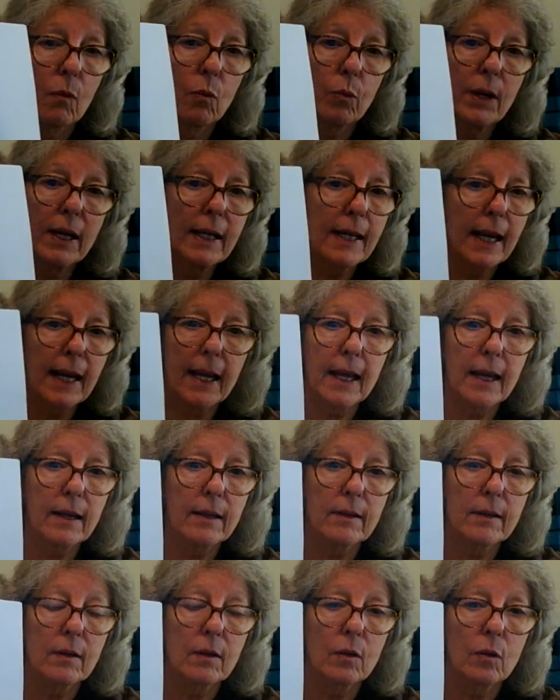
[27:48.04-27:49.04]
we
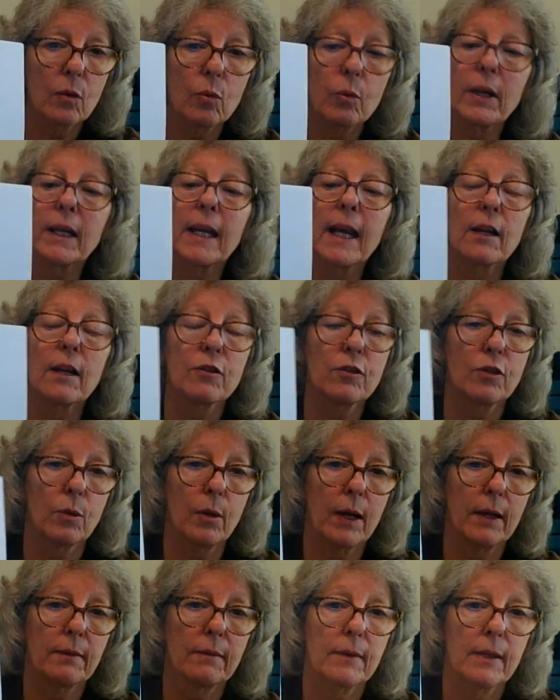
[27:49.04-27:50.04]
can't we can't
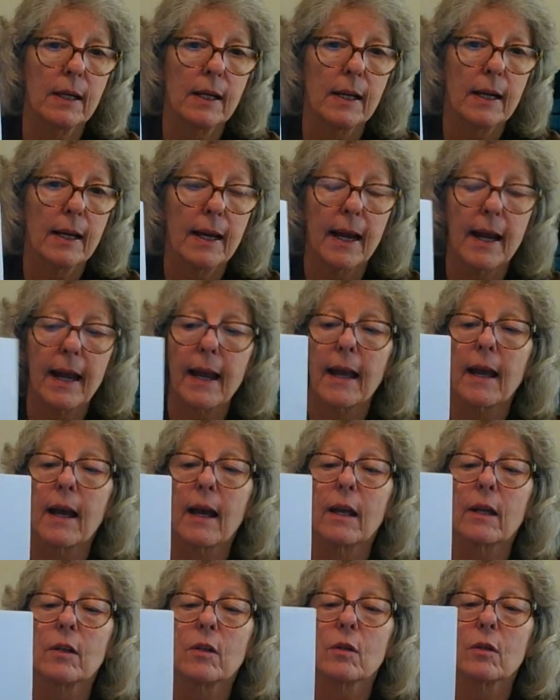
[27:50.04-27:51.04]
do it,
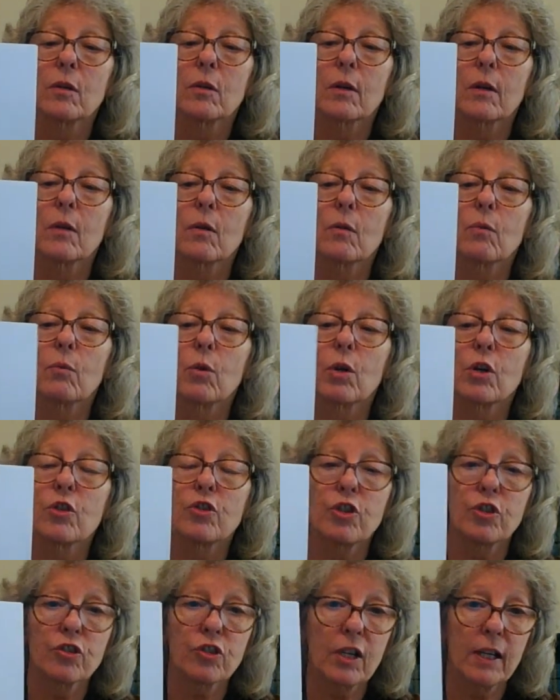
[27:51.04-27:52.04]
and
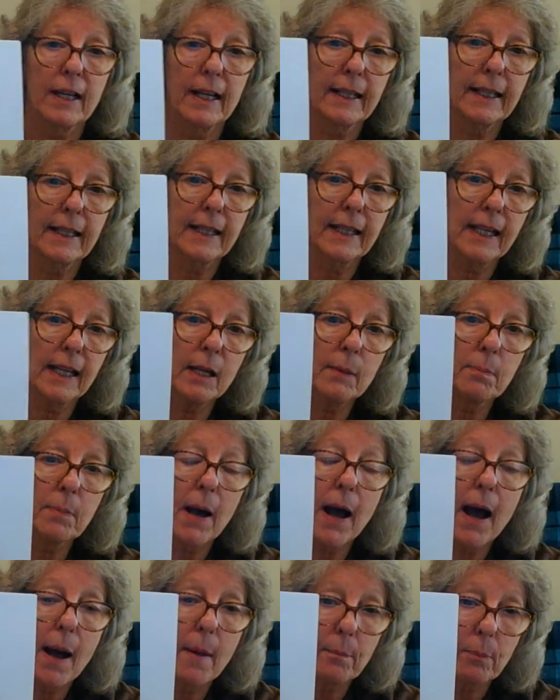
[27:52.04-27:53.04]
we're just going to
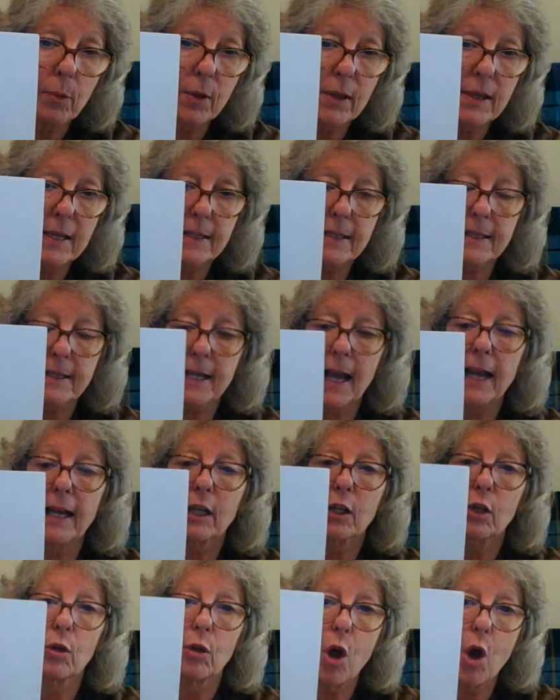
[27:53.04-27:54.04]
keep up with this
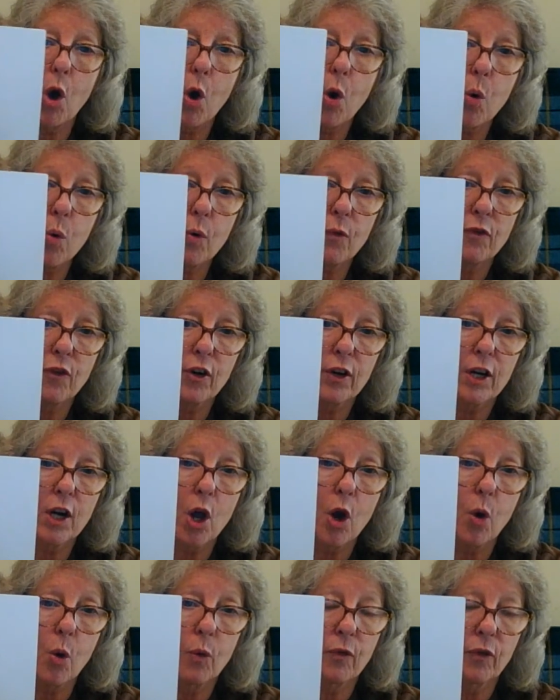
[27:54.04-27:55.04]
cycle over
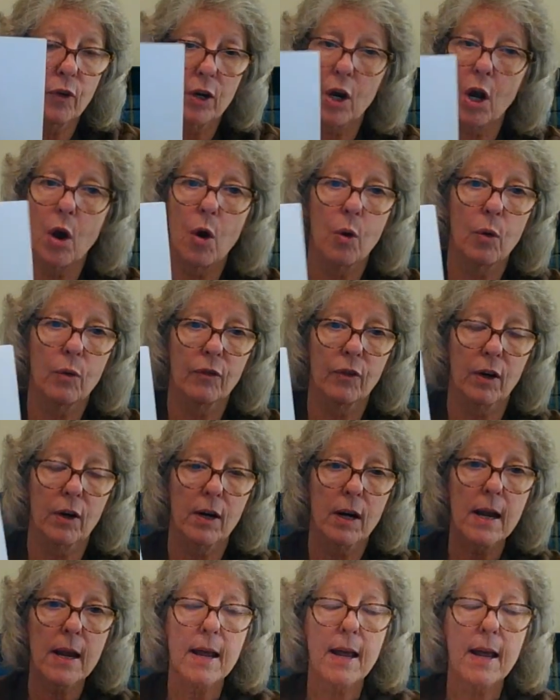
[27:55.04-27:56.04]
and over and over.